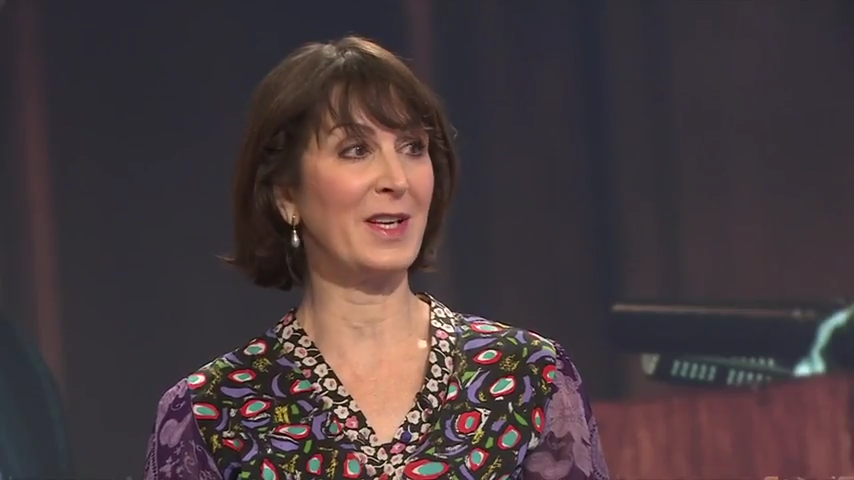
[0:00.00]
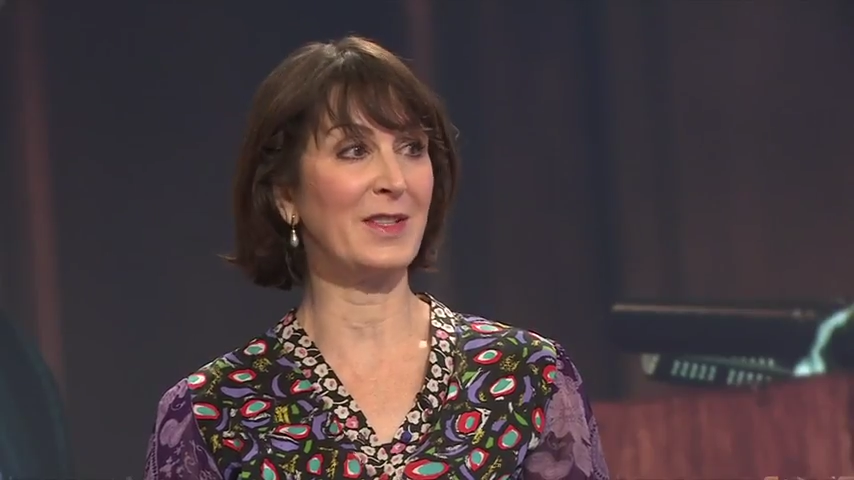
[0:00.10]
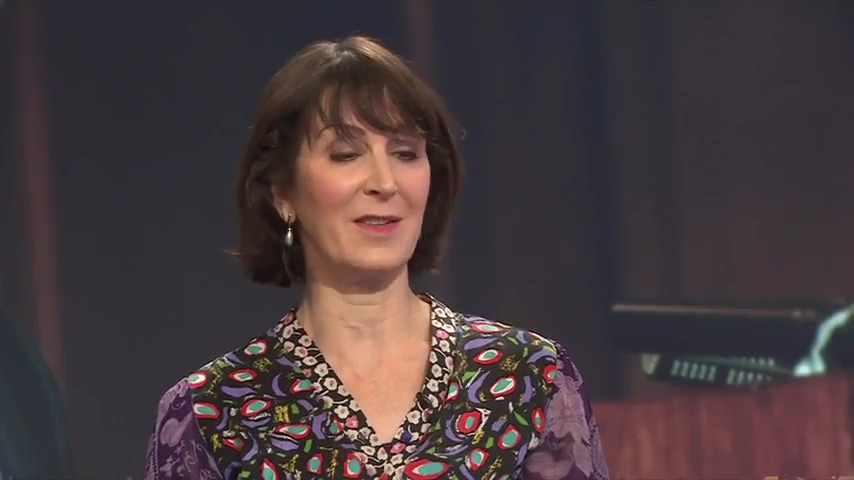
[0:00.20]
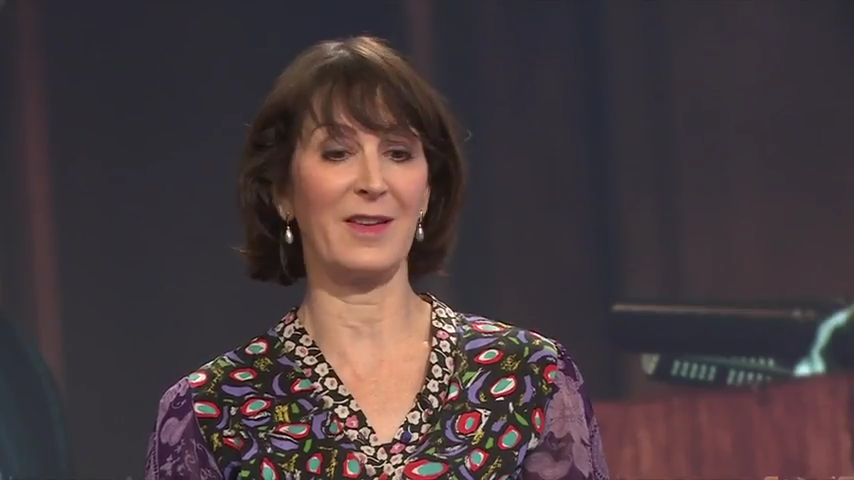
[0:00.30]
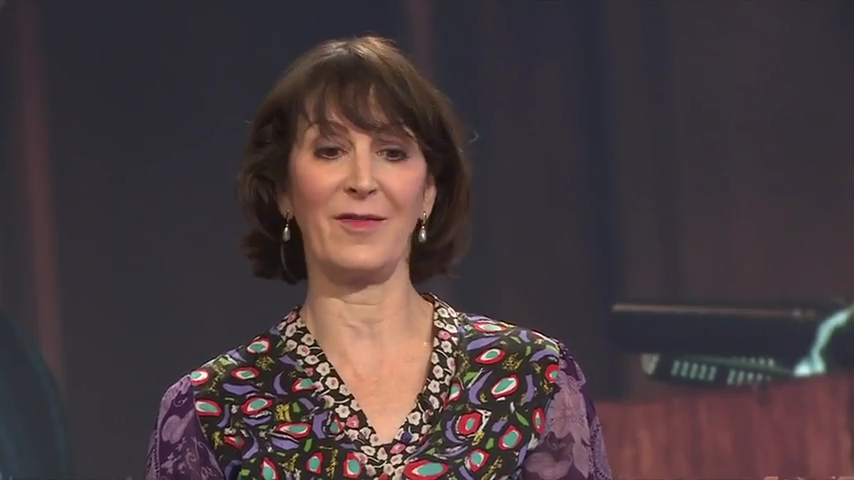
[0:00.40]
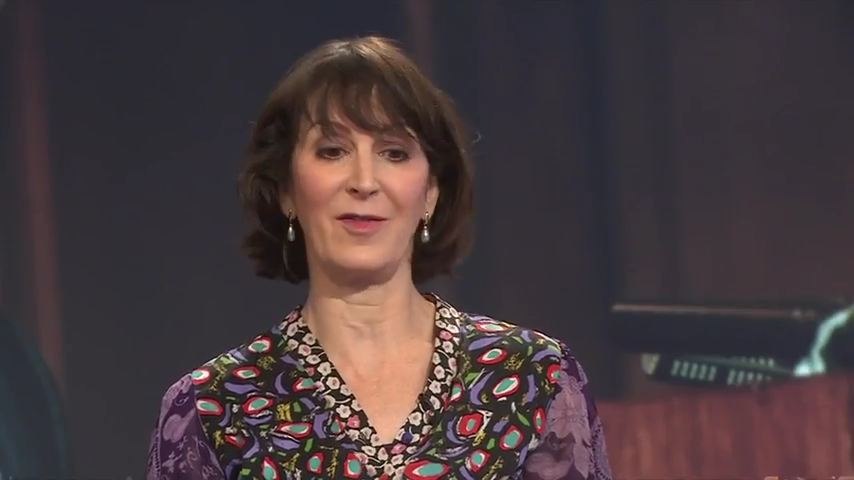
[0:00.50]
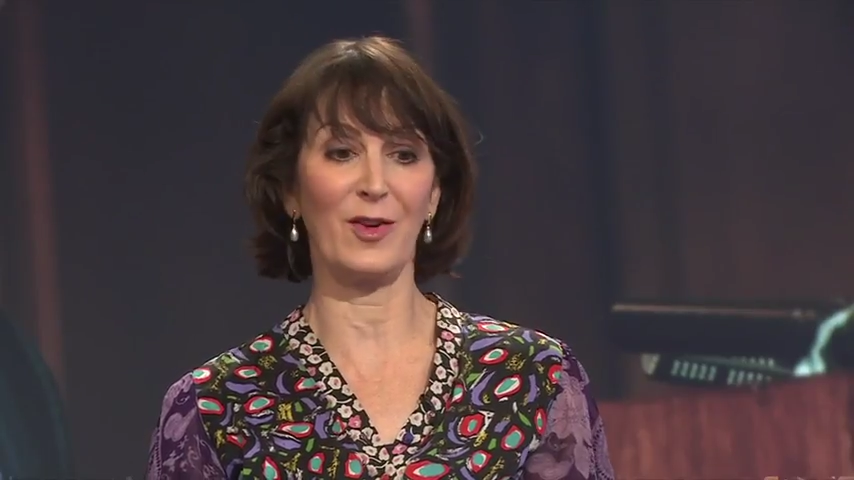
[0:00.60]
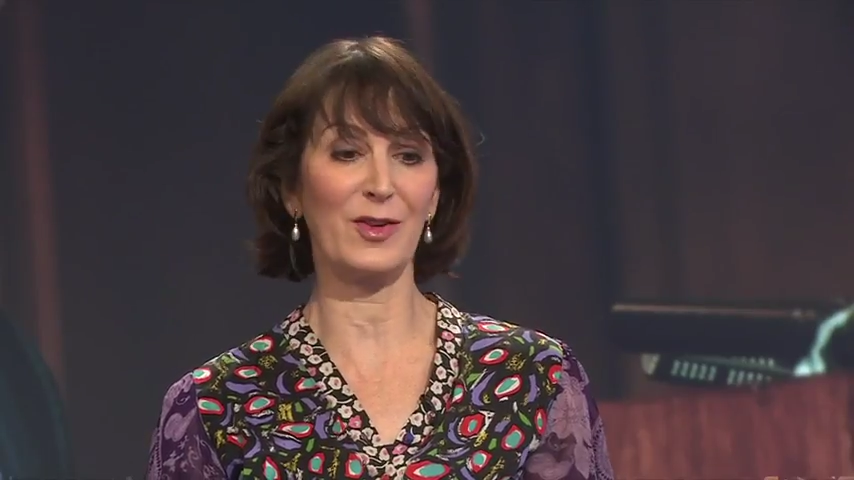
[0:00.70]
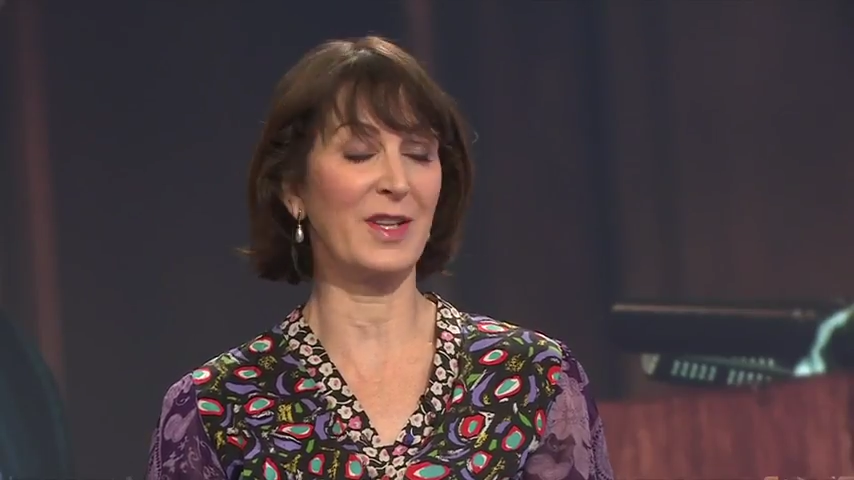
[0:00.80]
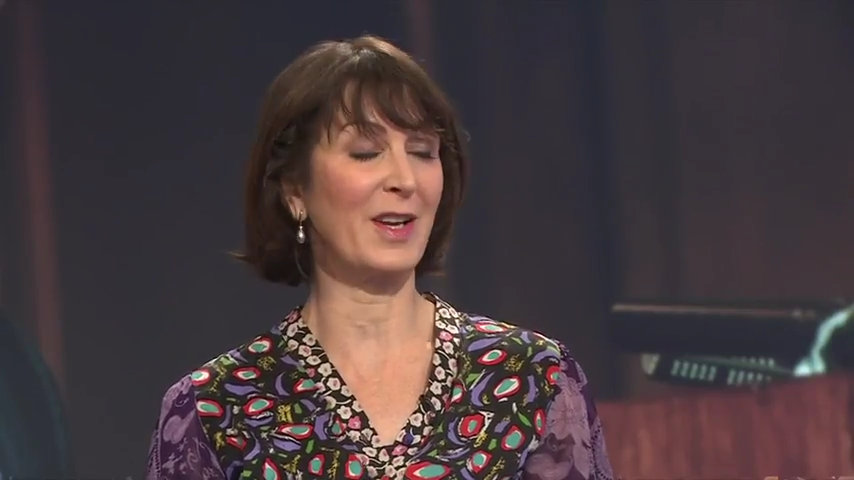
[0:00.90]
leader. They've
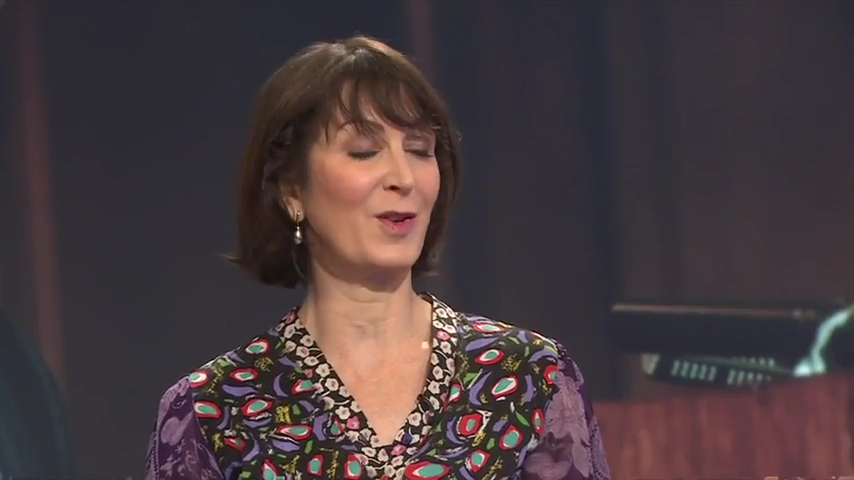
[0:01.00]
lost their